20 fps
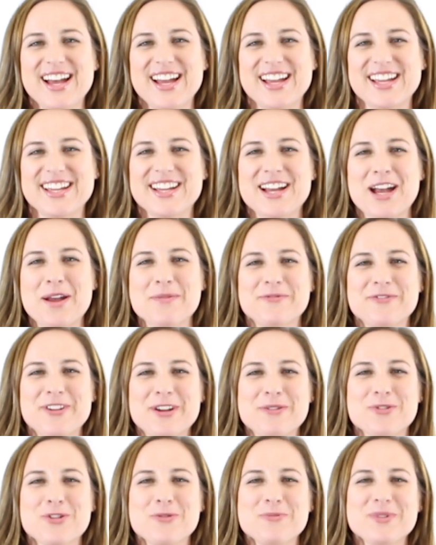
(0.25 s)
Hi, I'm
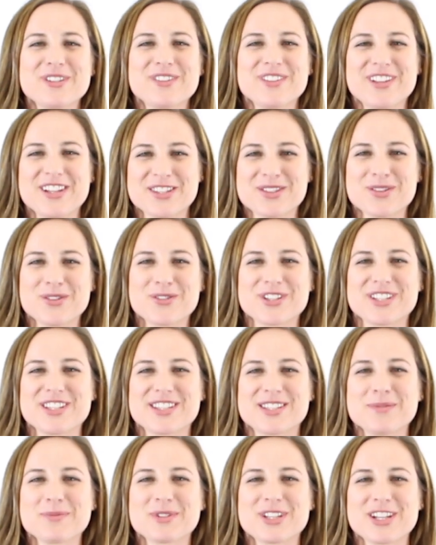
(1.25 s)
Faye Roman, your Lunt Solar
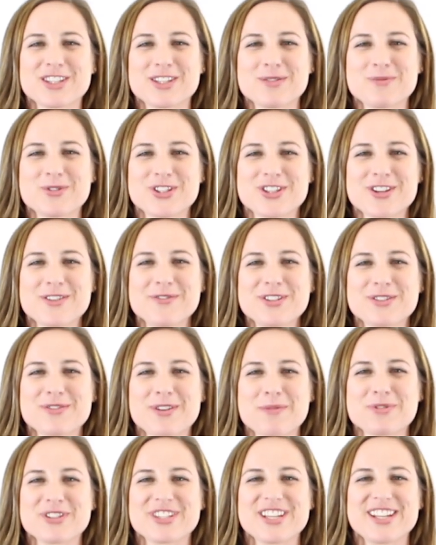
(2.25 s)
Systems customer service
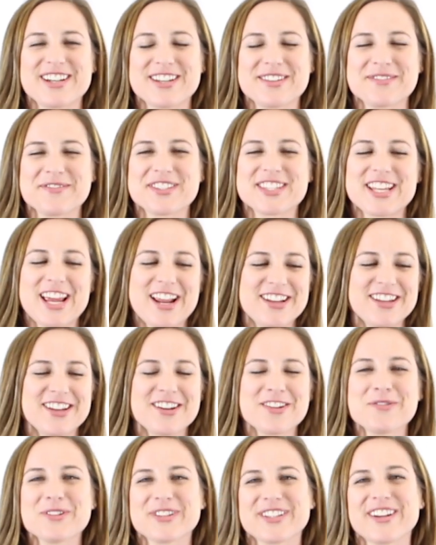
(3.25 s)
representative, standing
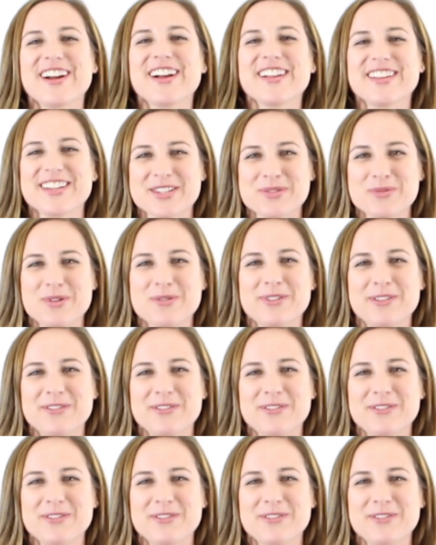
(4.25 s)
here with our L S one